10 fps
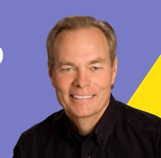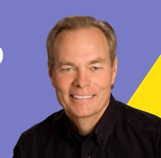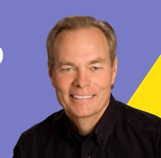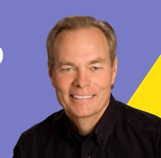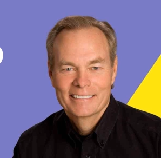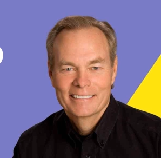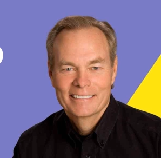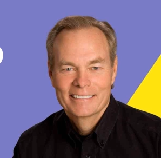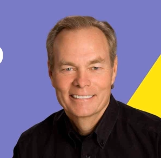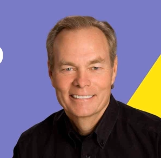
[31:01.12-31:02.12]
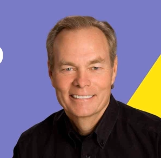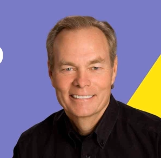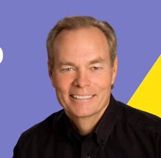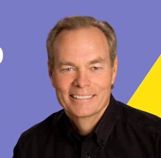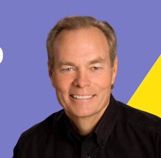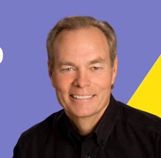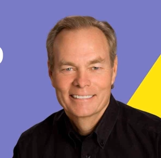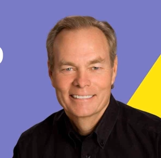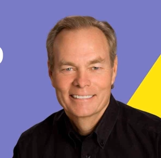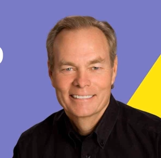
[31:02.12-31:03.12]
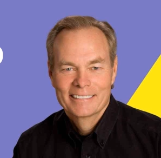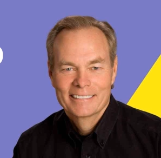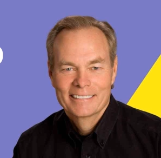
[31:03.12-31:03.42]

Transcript: [no speech]